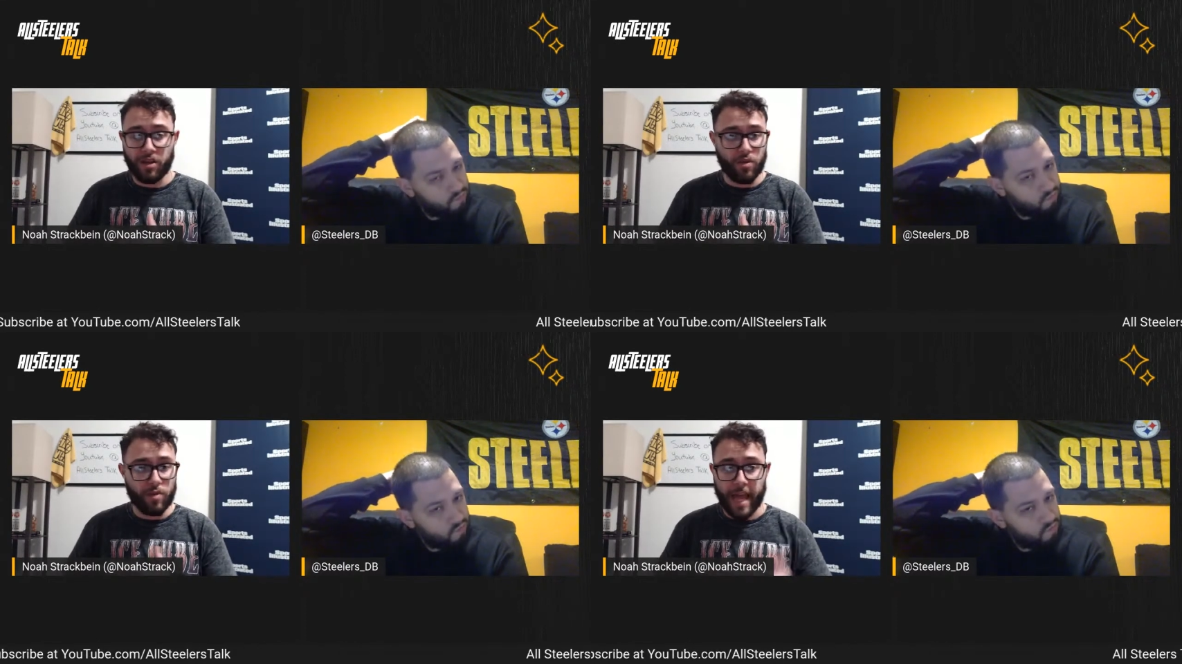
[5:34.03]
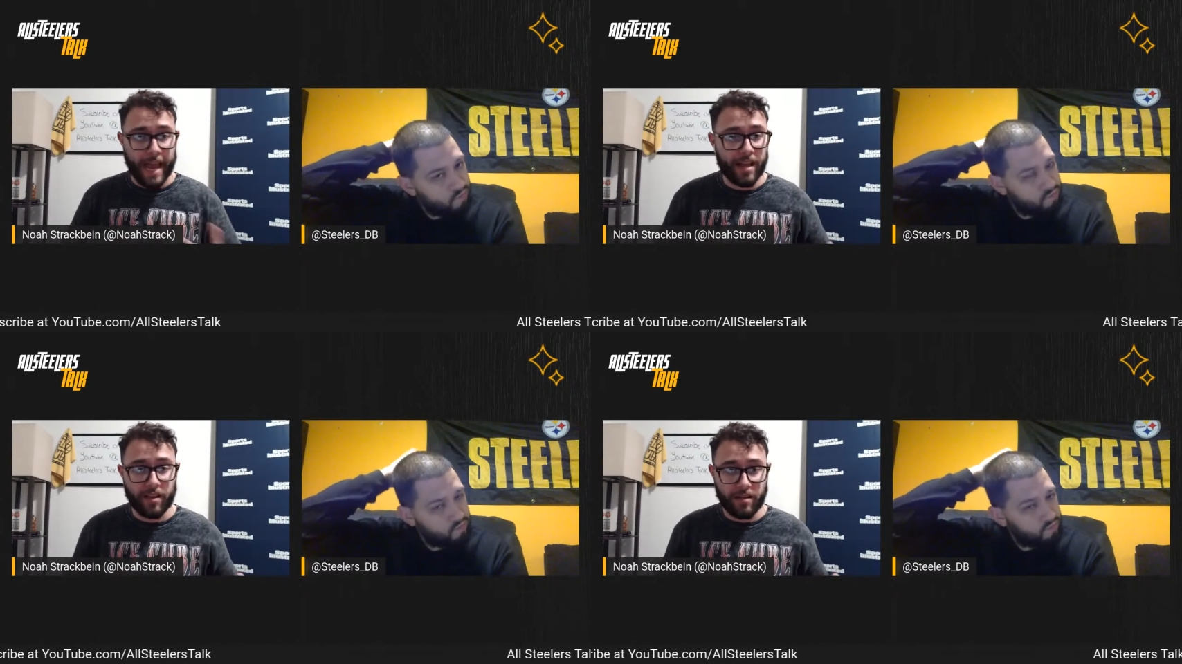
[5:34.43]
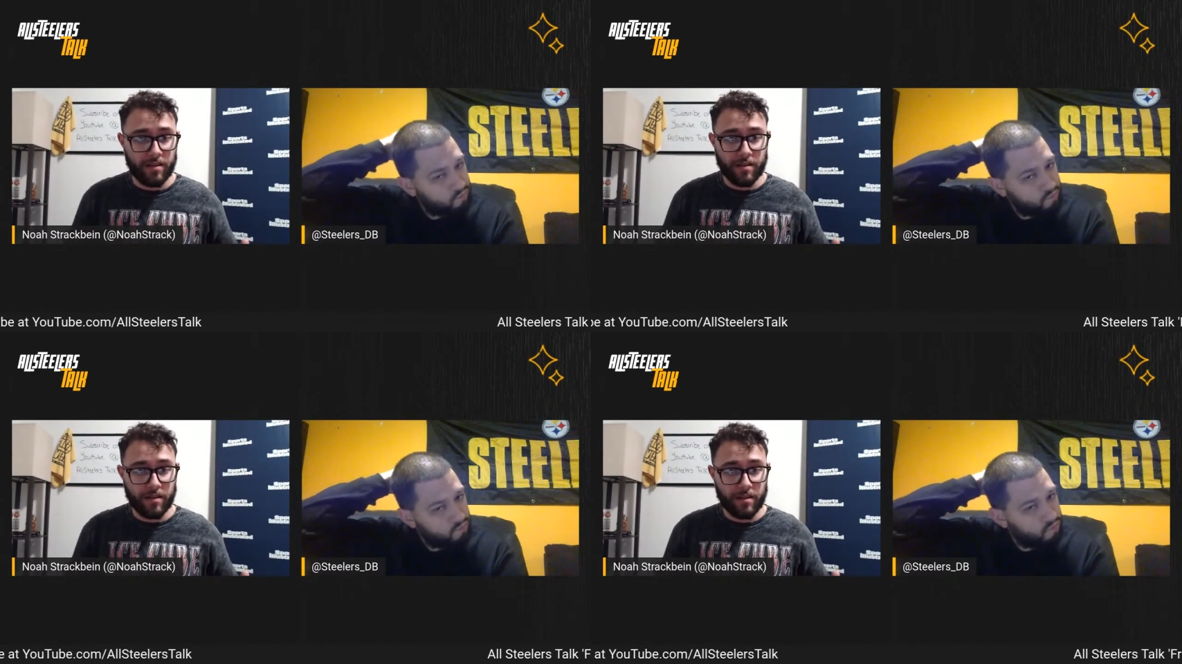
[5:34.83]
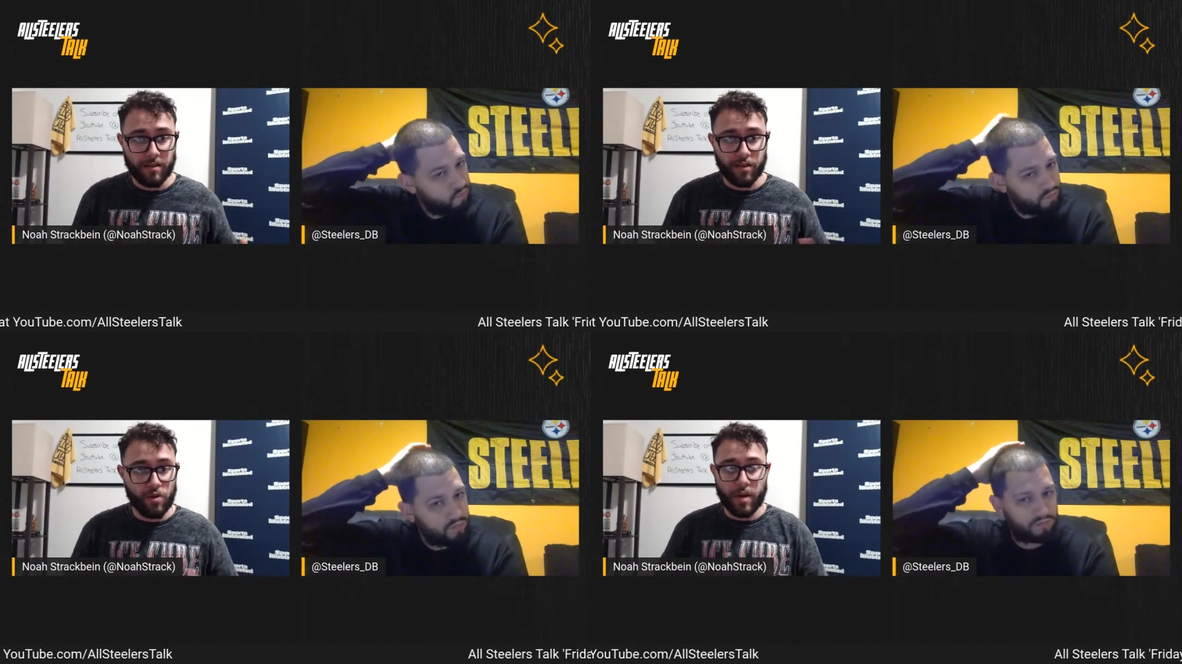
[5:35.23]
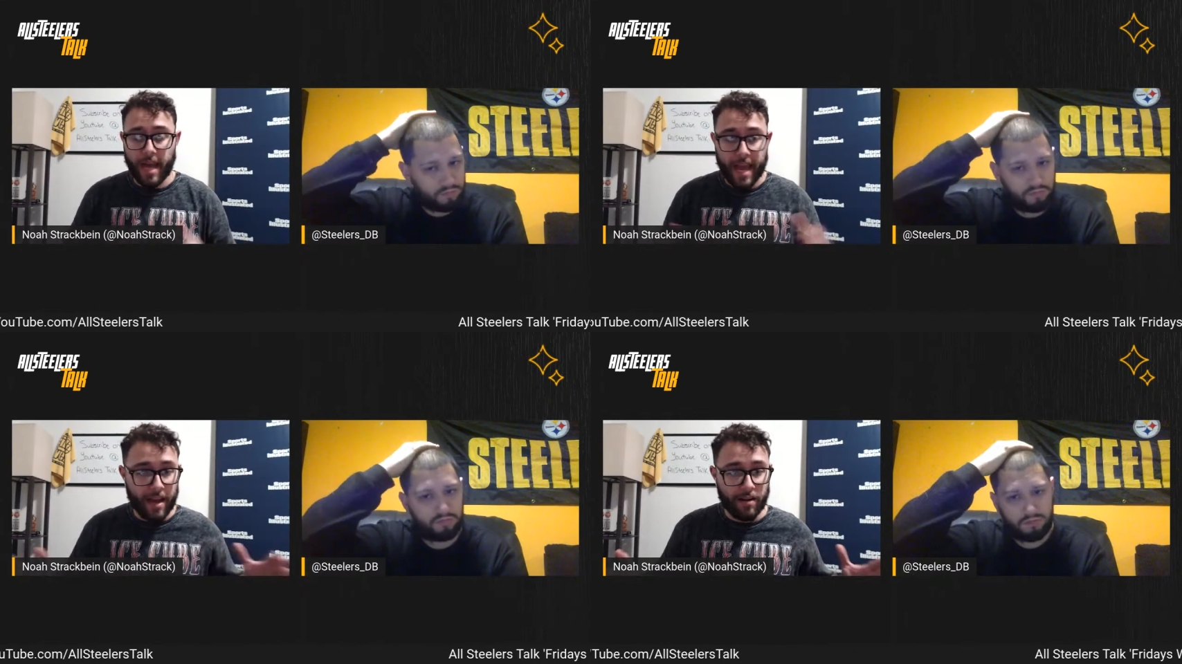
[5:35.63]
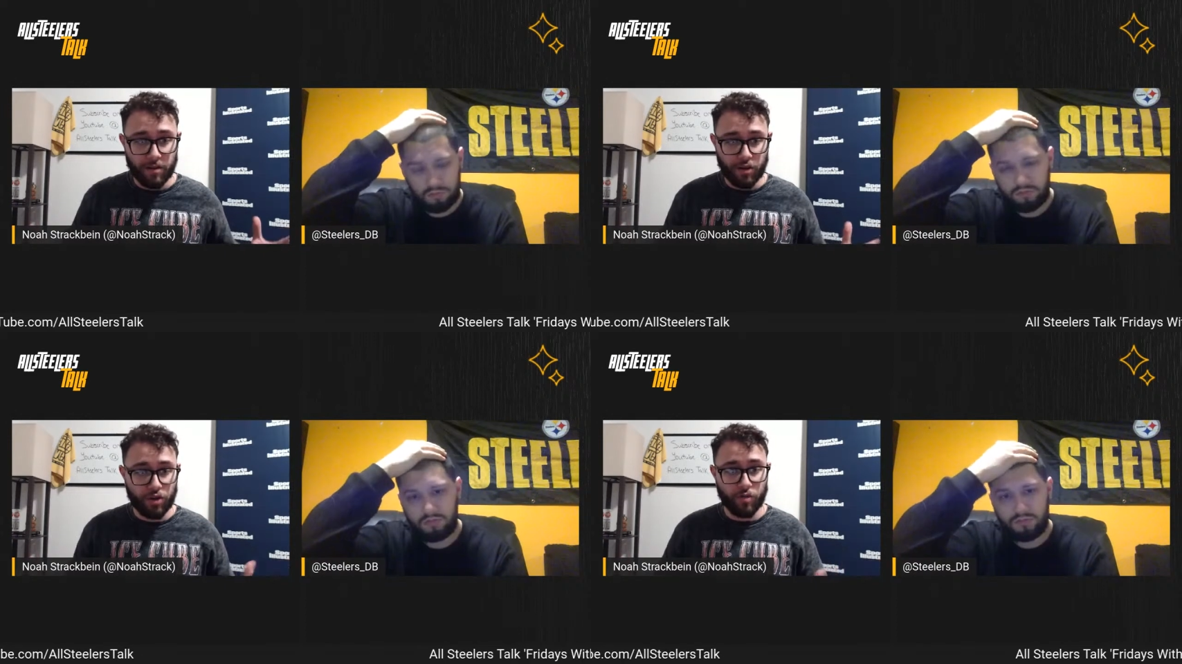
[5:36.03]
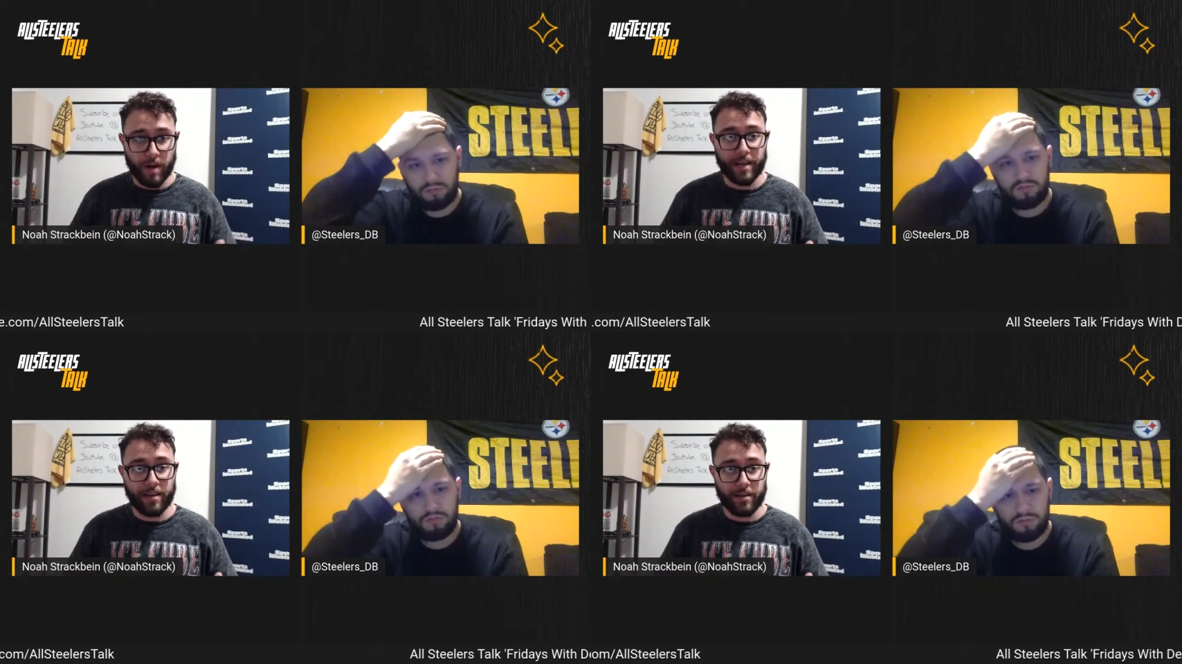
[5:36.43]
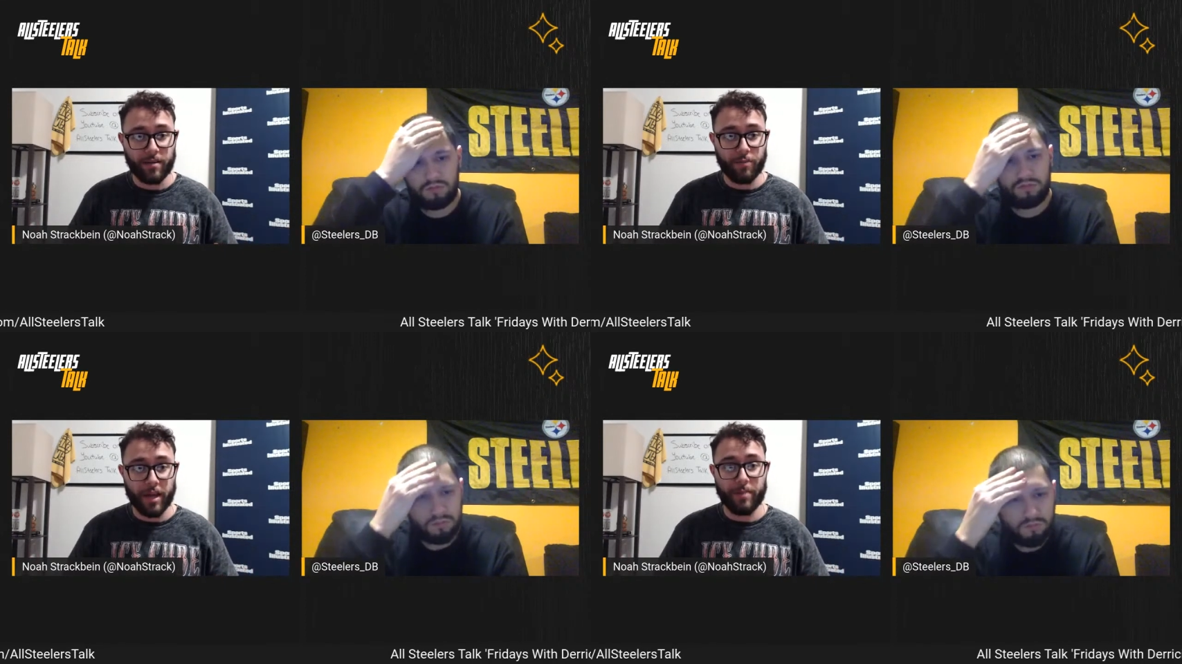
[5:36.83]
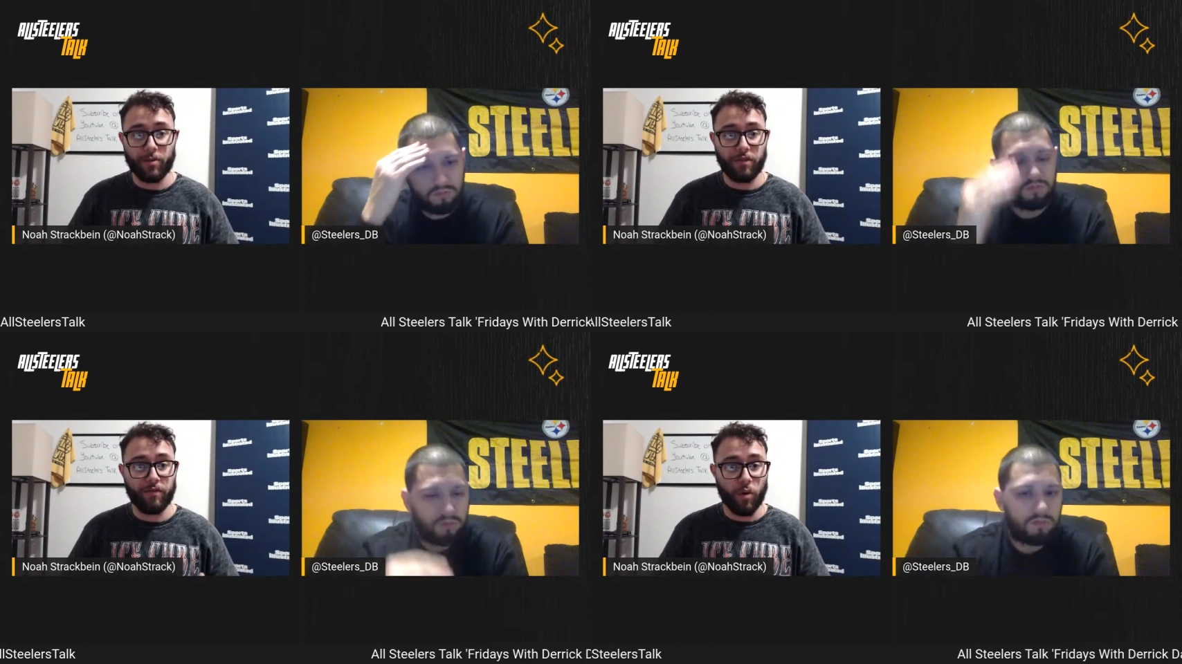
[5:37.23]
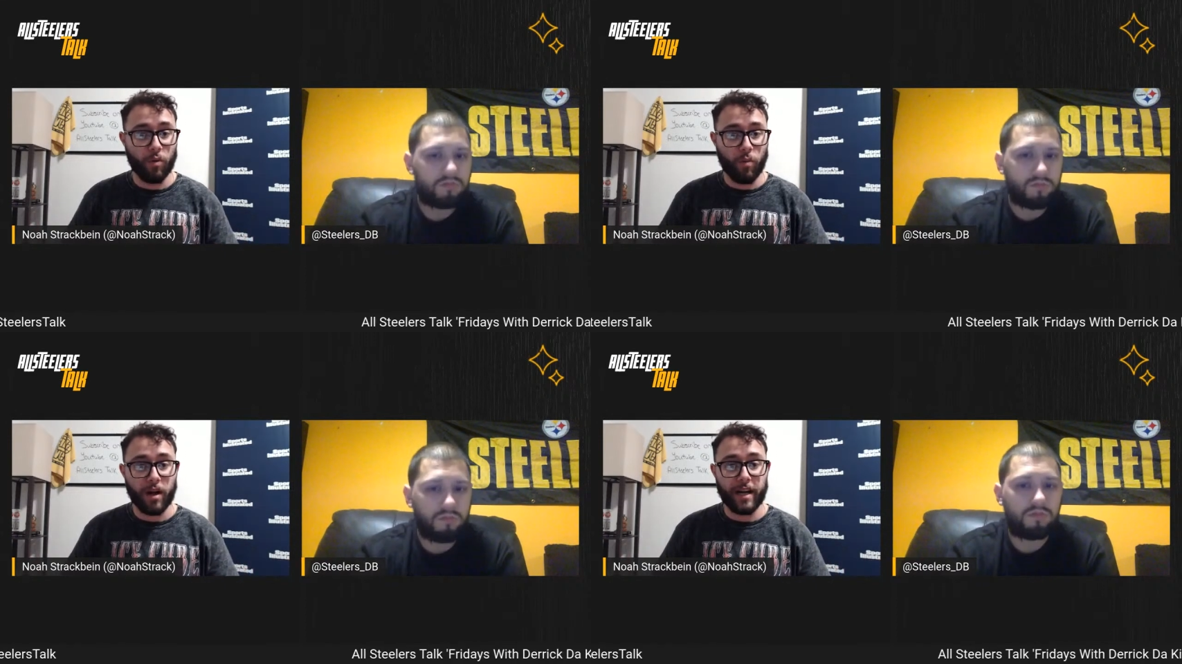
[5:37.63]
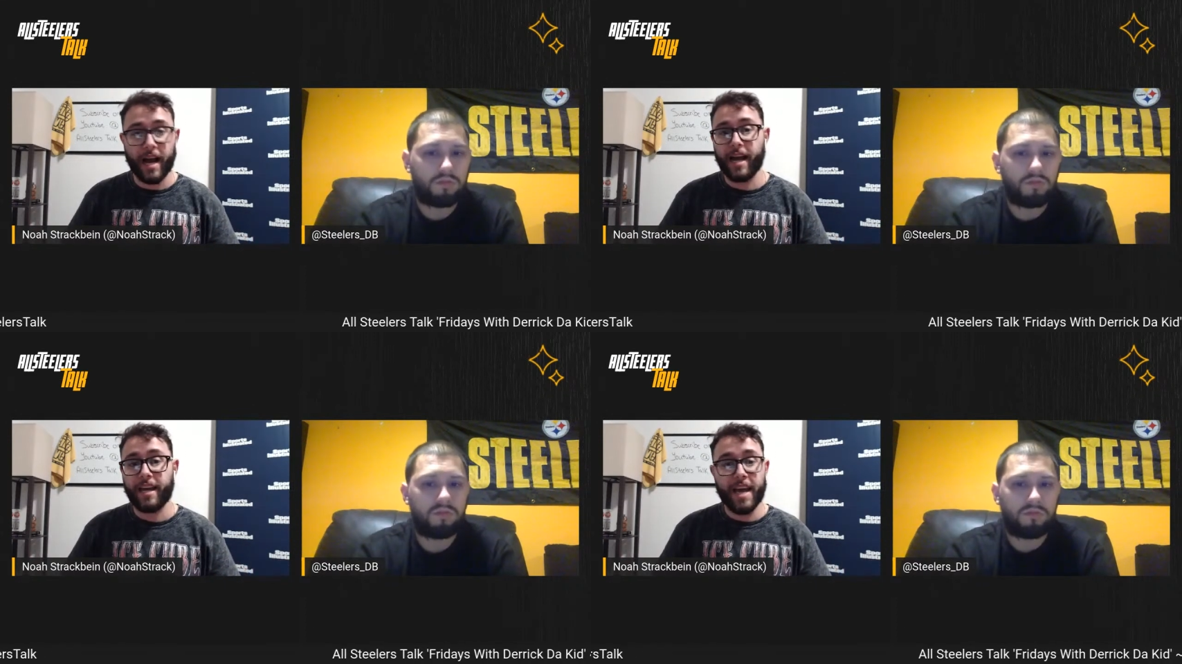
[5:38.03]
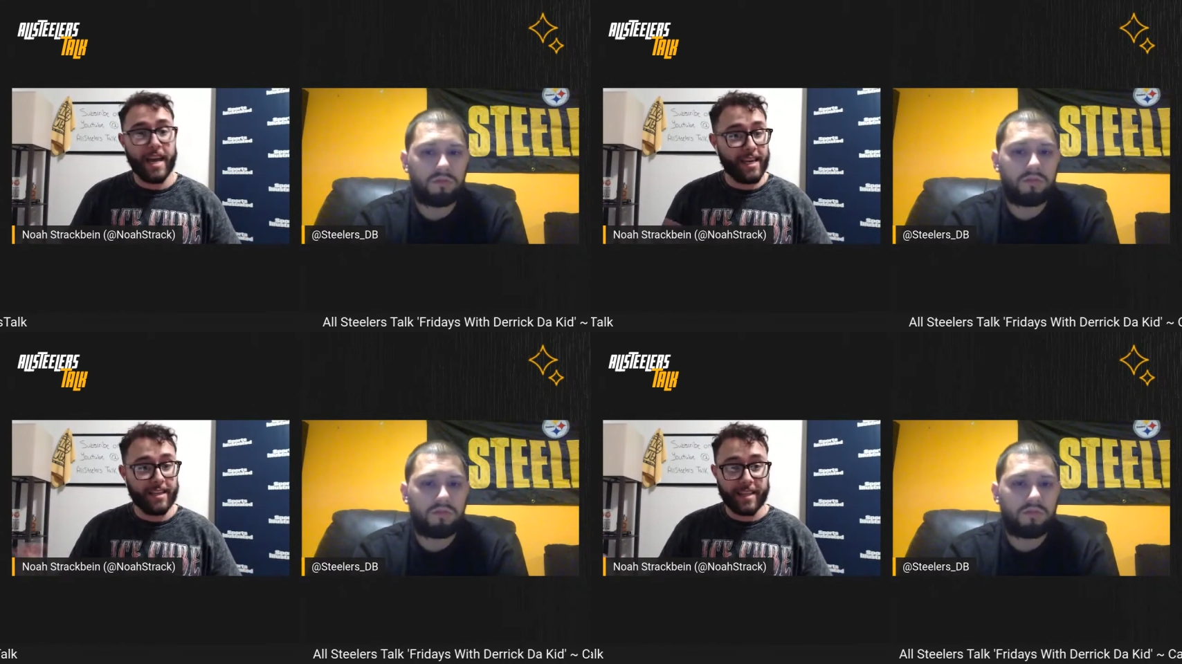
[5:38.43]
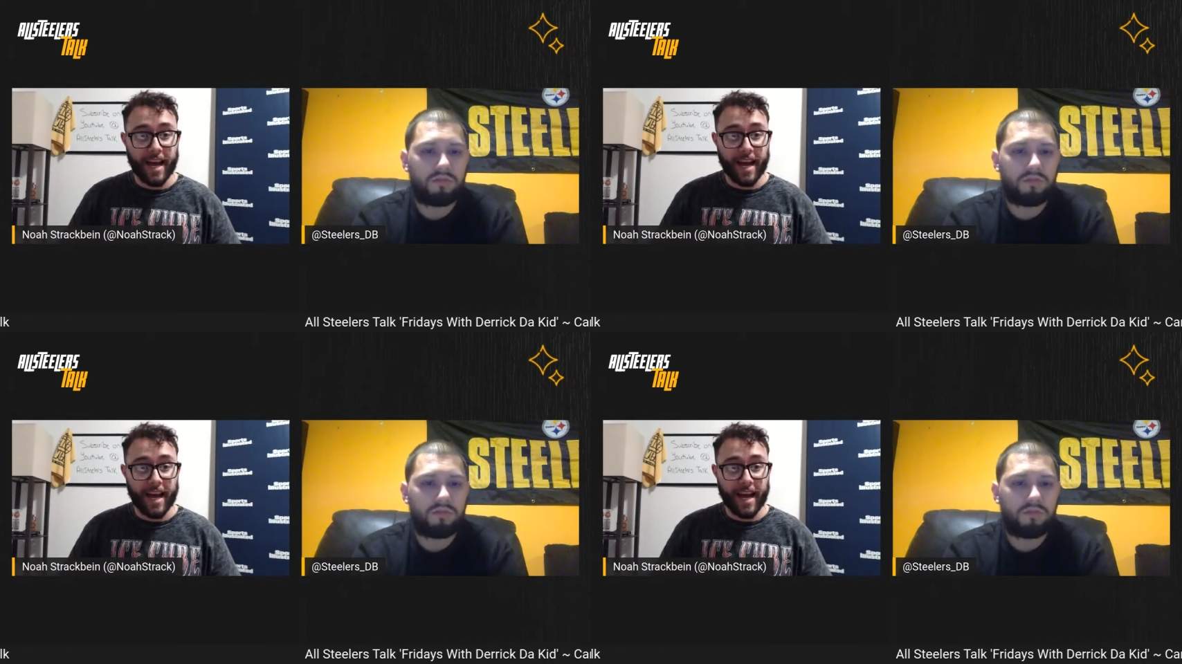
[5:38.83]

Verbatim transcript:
Speaker 1: You can't you can't shrink the playbook for one guy. He's